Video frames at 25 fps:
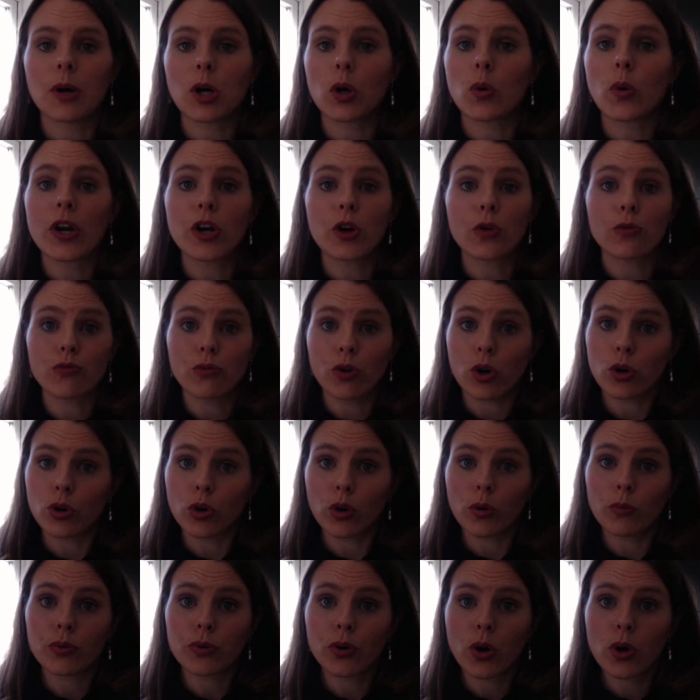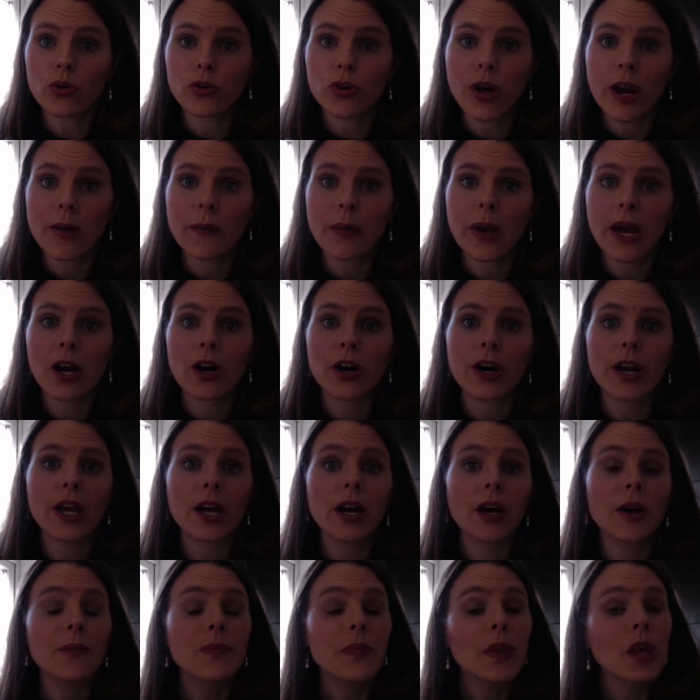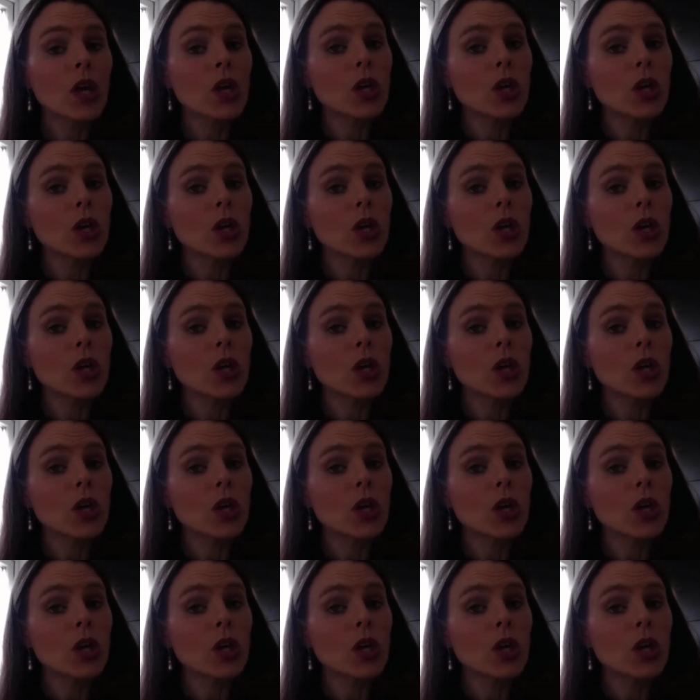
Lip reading: quite a rural program area.